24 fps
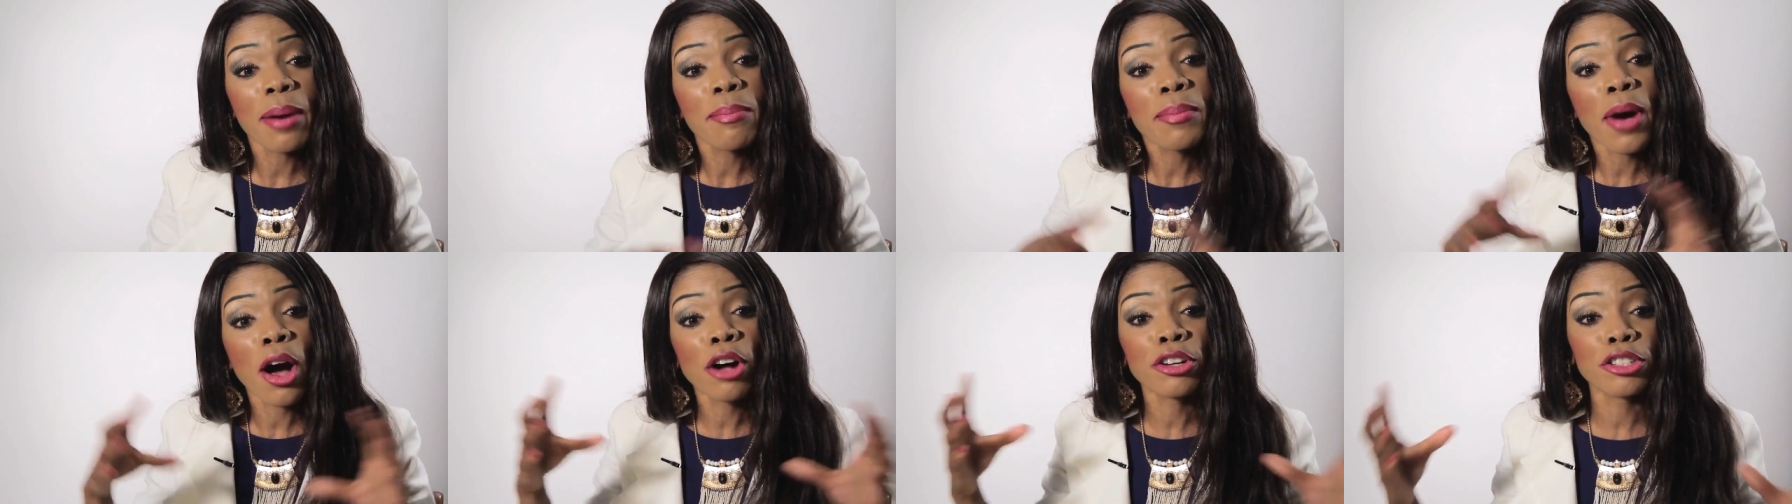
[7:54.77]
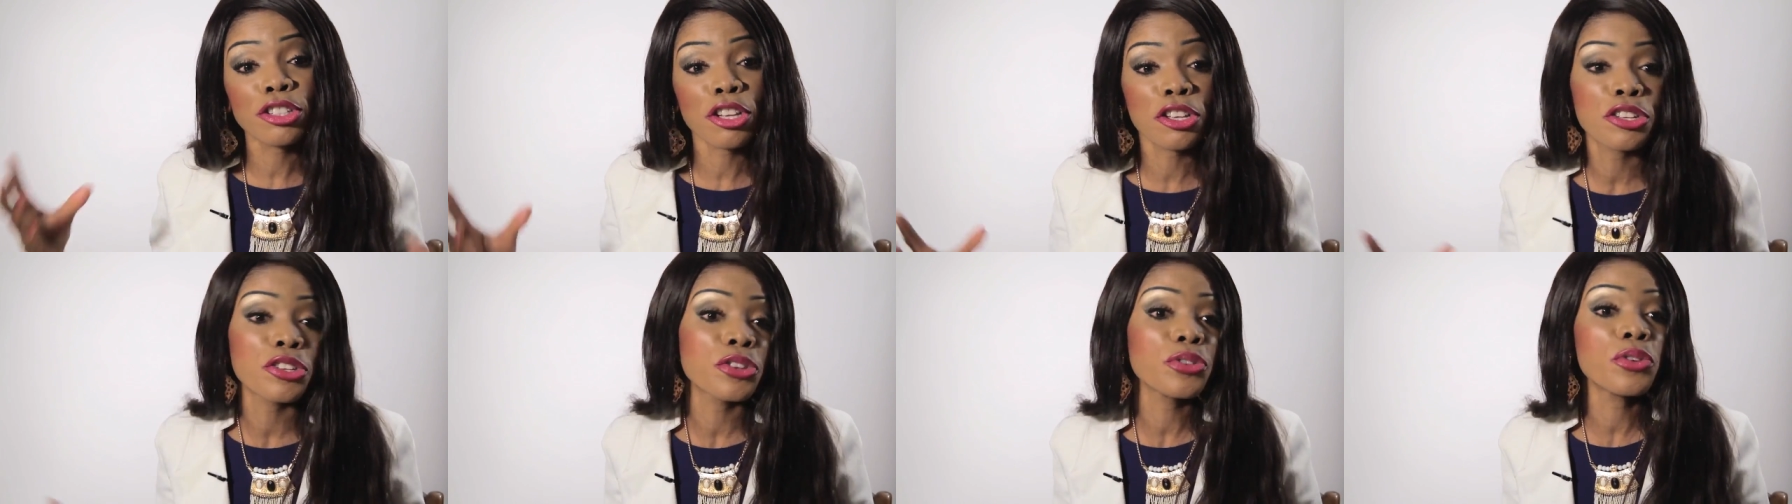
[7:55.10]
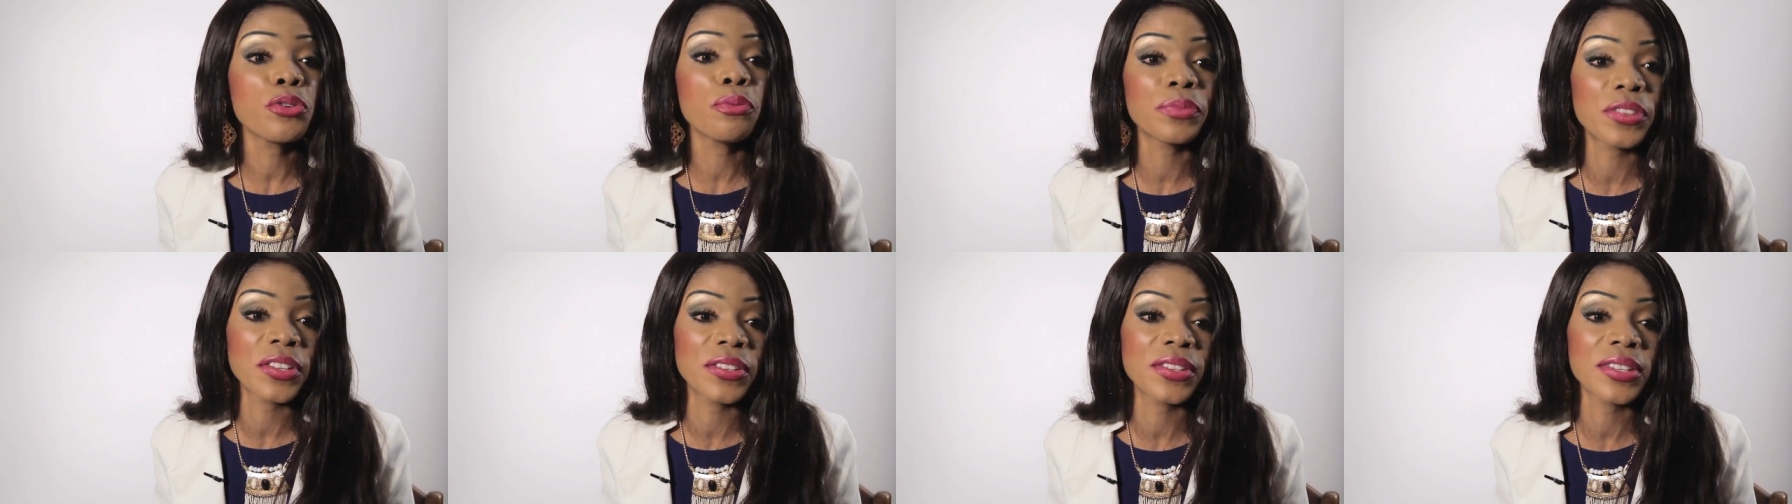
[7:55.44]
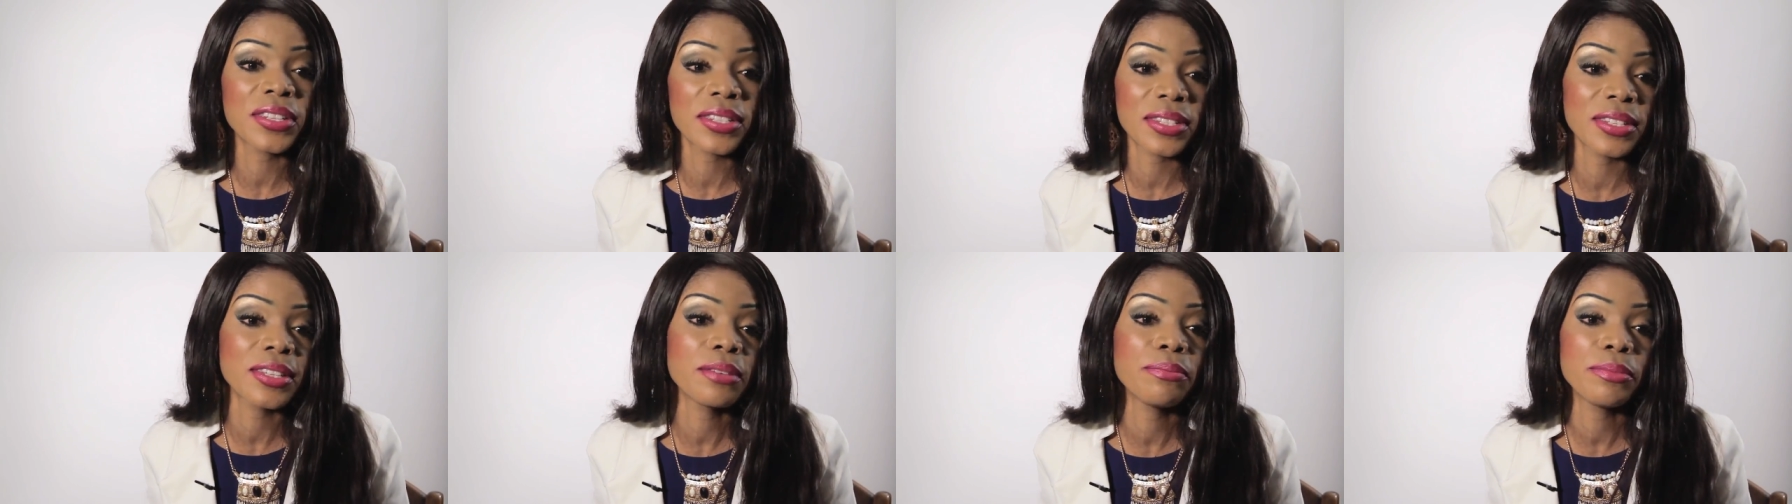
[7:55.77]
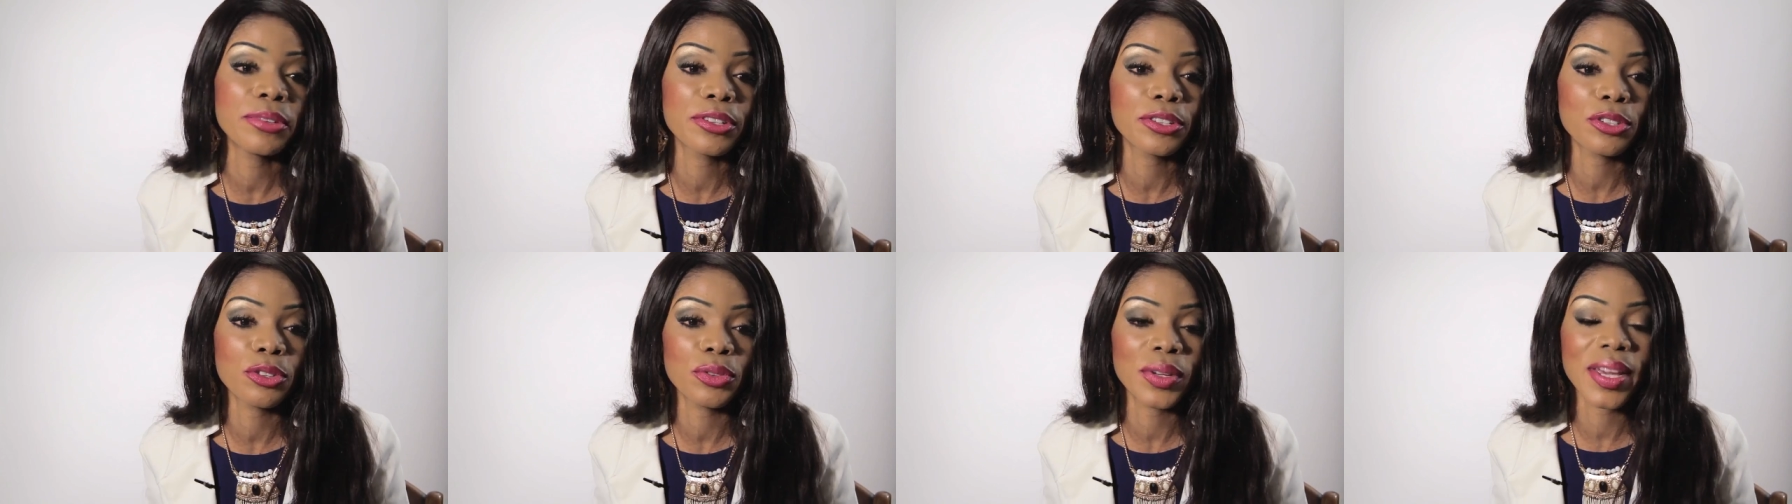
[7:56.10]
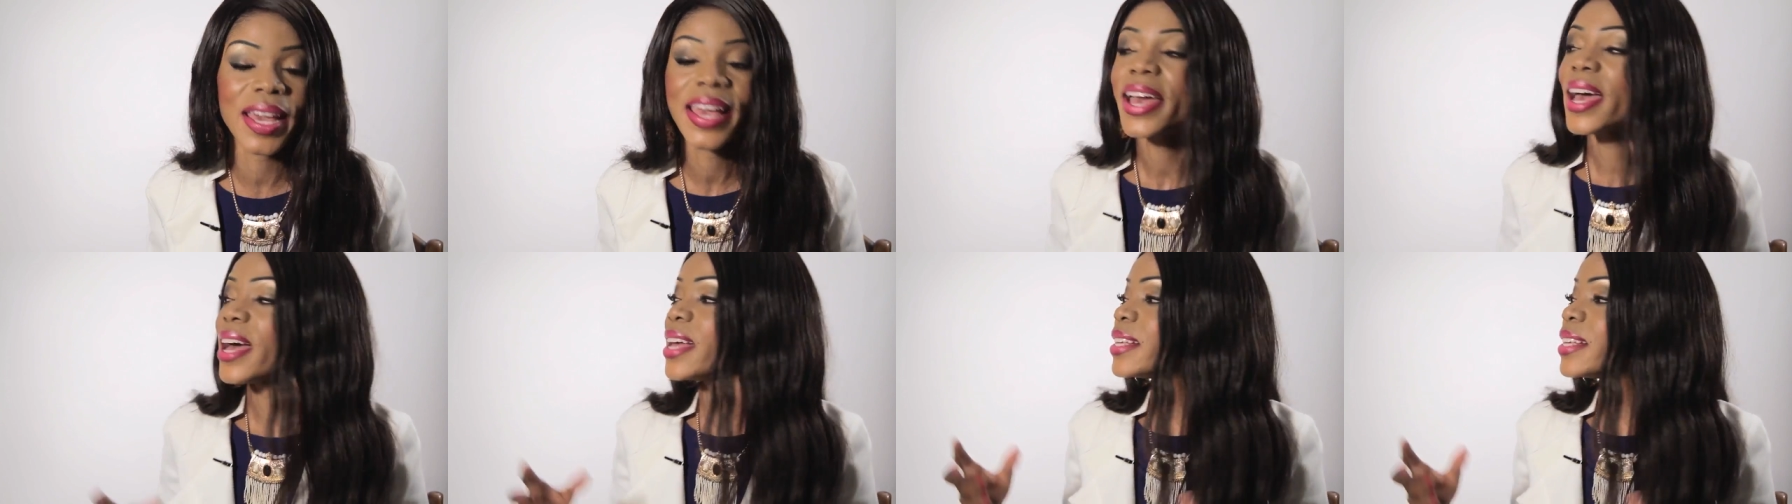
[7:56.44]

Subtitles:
among the tombs in the cemetery,